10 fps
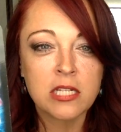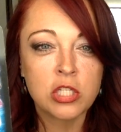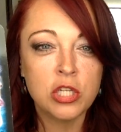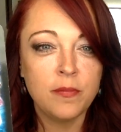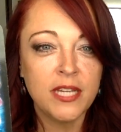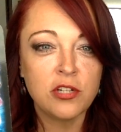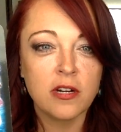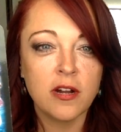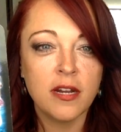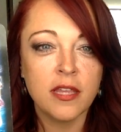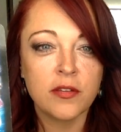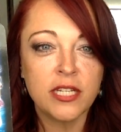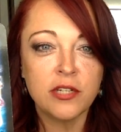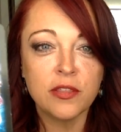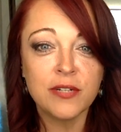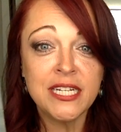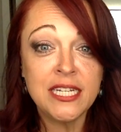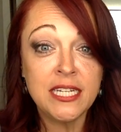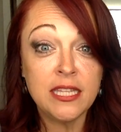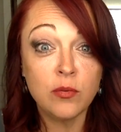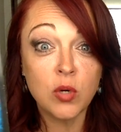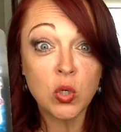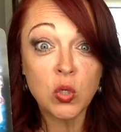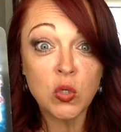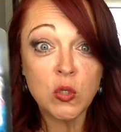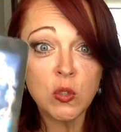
Two major arcana, 323, the world.